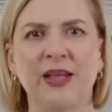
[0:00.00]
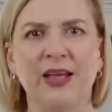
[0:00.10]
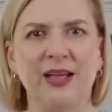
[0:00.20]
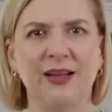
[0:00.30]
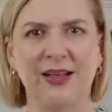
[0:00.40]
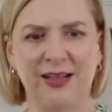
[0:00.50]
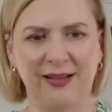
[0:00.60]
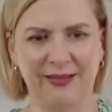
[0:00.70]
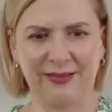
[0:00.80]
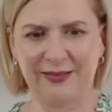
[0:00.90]

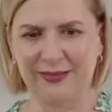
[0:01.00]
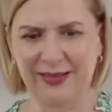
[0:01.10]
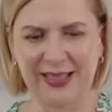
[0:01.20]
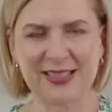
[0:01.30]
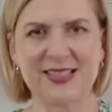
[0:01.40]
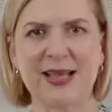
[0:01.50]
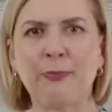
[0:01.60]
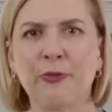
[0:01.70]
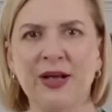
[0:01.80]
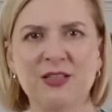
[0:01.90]
it like
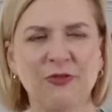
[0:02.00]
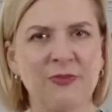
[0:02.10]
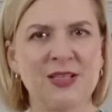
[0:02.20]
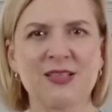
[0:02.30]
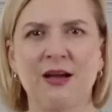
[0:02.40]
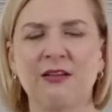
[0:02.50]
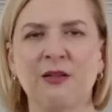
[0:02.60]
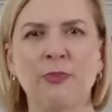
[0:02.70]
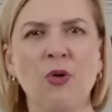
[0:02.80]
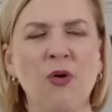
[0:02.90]
separates from the side of the
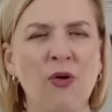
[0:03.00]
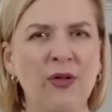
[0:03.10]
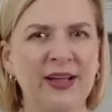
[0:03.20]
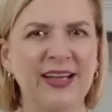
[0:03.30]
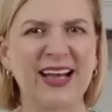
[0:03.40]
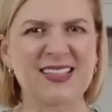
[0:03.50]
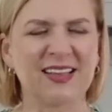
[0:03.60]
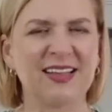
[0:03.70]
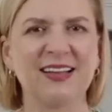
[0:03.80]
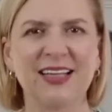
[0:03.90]
bowl and gets a
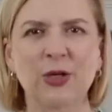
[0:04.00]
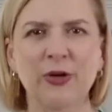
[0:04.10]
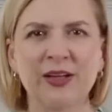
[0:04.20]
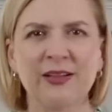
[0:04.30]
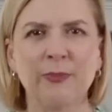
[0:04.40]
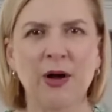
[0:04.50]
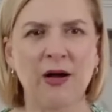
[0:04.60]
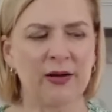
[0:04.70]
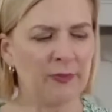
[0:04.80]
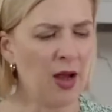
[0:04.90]
little liquid in the
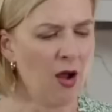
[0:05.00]
bottom.